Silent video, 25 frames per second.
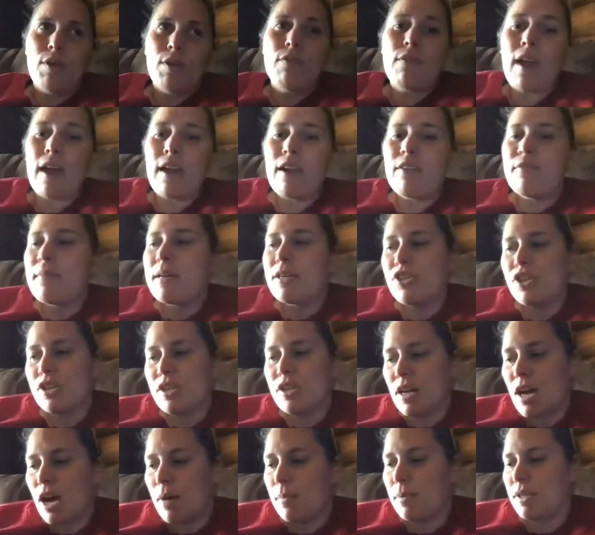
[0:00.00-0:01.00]
you kind of mentioned
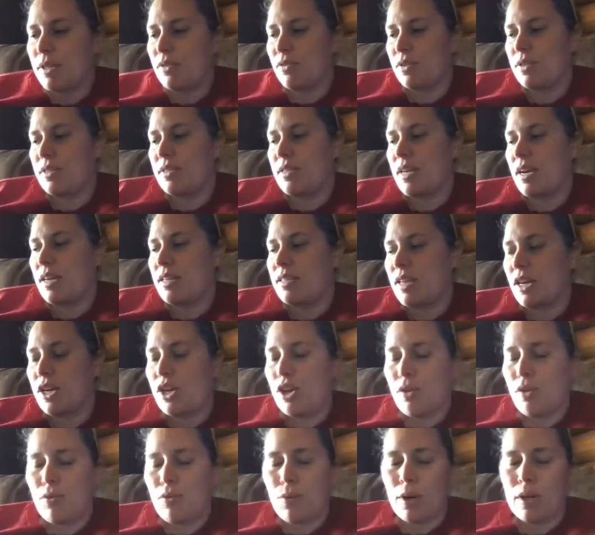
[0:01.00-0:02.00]
a couple different settings that
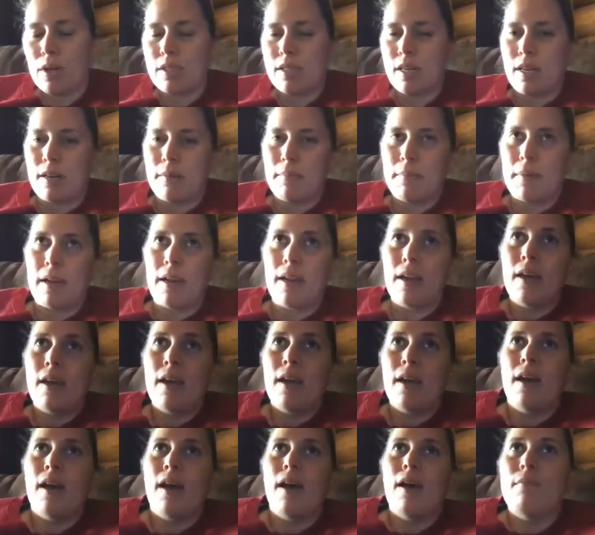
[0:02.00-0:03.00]
you've worked in, but
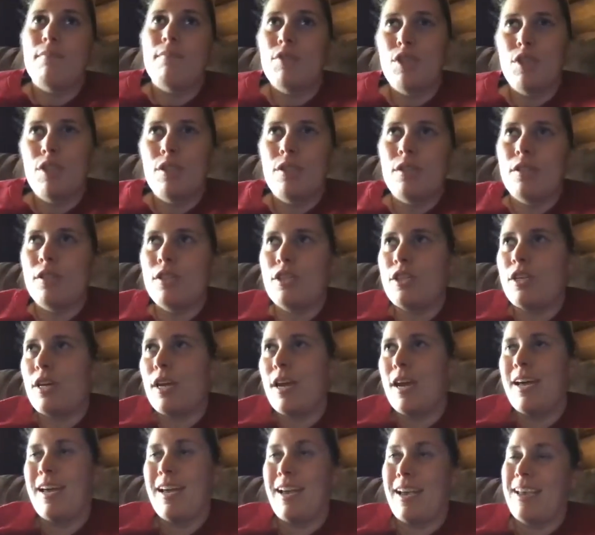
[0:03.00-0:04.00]
um,
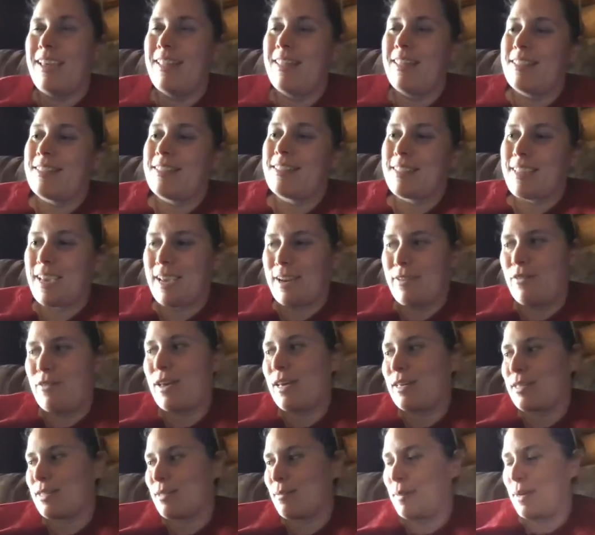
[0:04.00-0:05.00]
and this is kind of, I
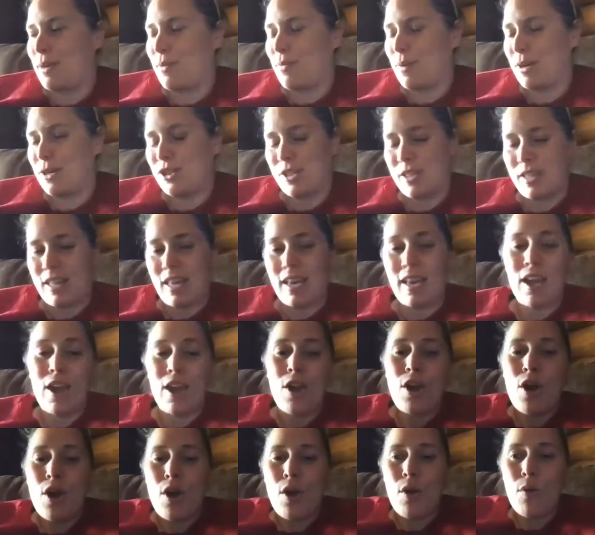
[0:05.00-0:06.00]
guess, a big question. Like,
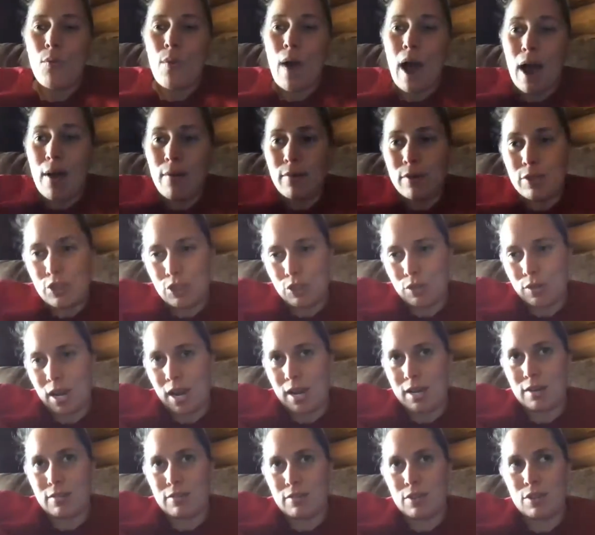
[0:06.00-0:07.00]
how would you
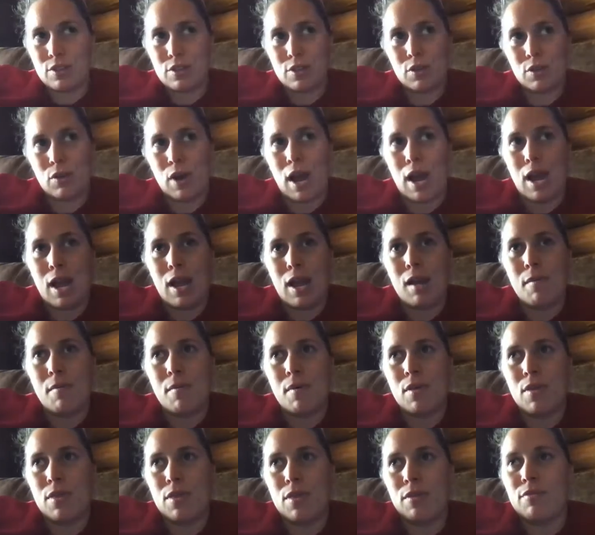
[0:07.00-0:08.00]
kind of describe
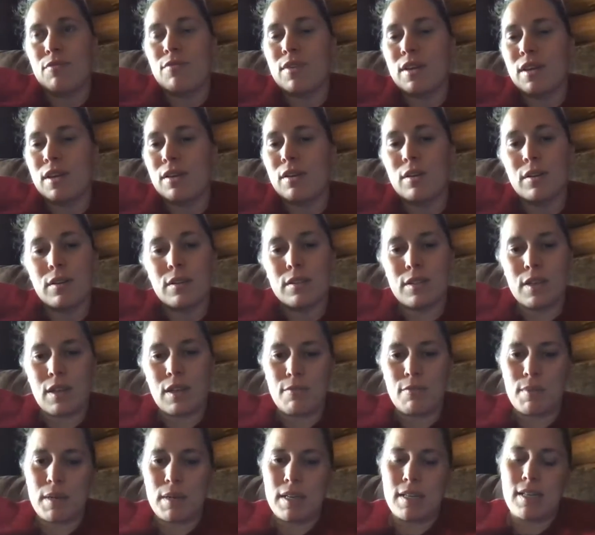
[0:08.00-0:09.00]
the field
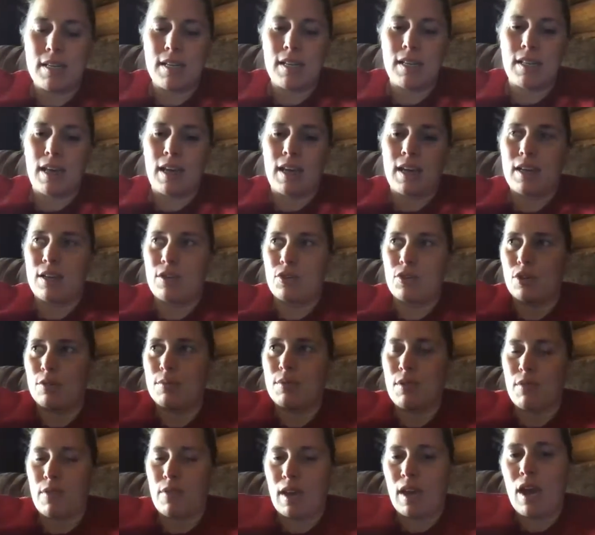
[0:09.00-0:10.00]
of PT, like in
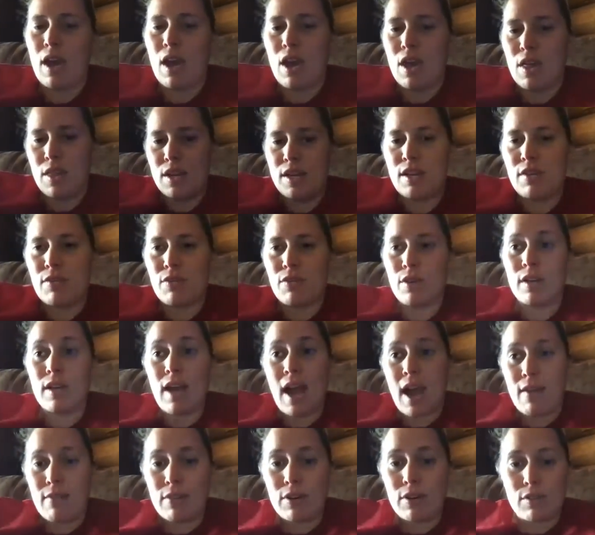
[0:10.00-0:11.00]
terms of like the different
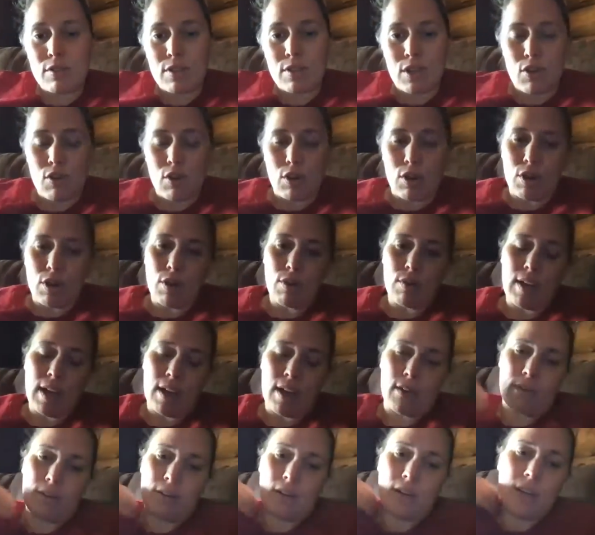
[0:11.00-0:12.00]
avenues that you can go
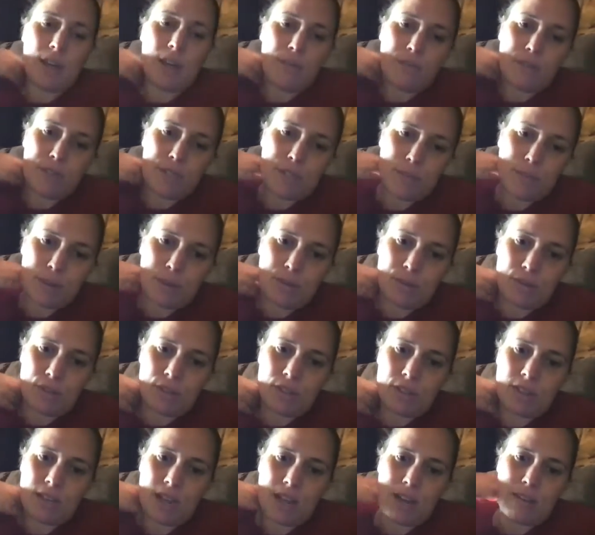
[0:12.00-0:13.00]
down? Again, for somebody who's
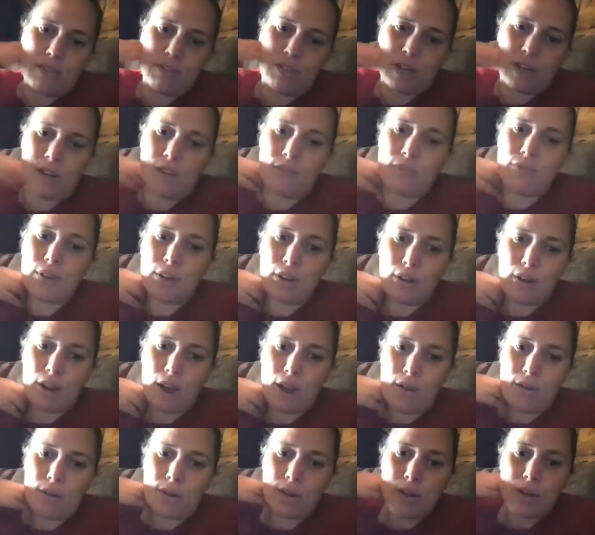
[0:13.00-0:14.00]
just kind of trying to figure
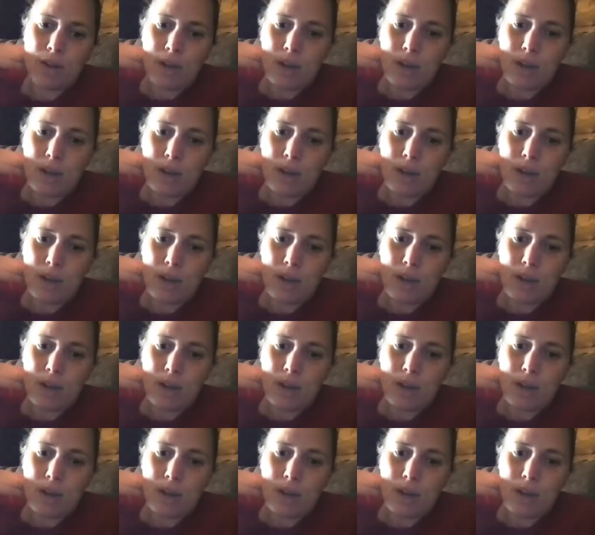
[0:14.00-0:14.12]
out